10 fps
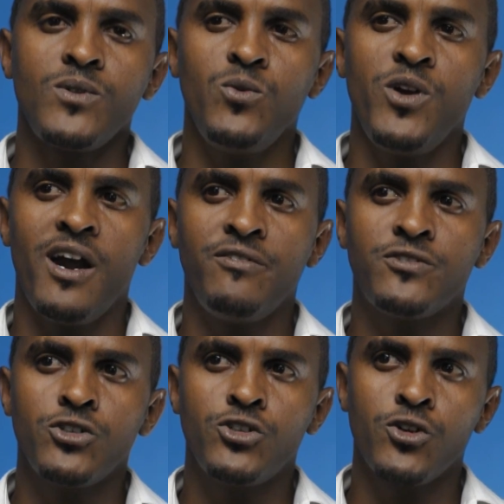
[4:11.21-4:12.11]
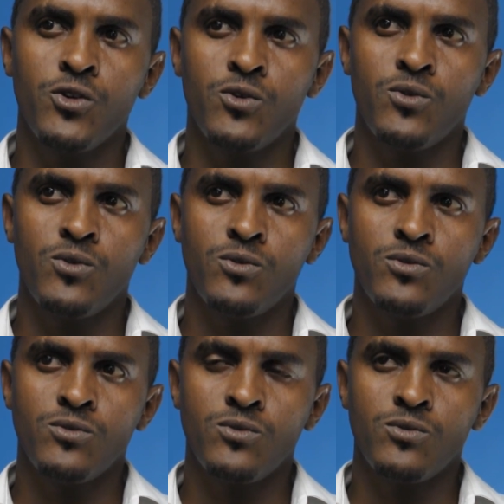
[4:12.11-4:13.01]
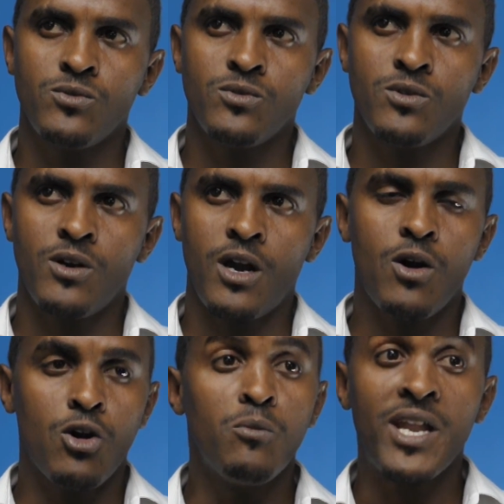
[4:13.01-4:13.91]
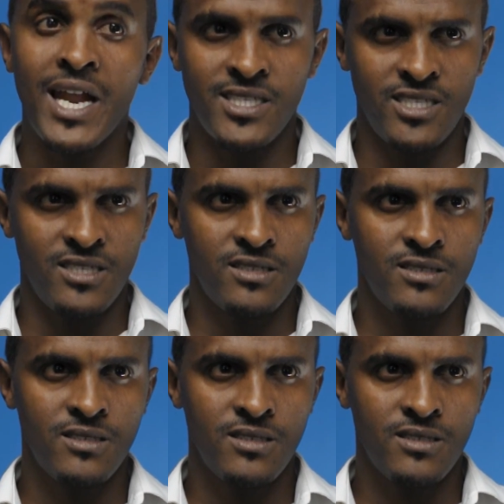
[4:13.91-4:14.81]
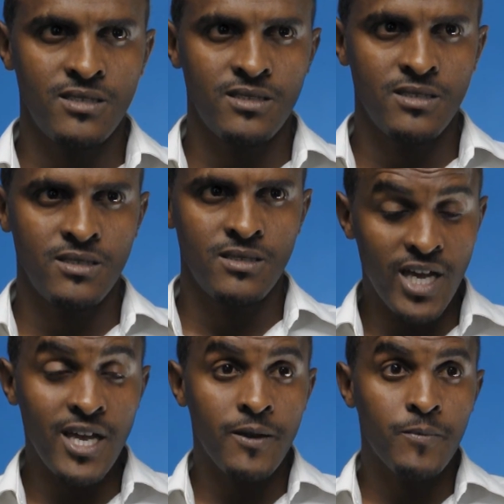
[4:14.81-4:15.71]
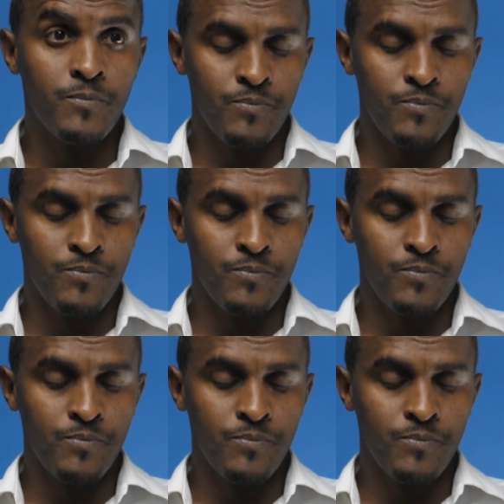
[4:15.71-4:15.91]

we have to show our commonality. Today,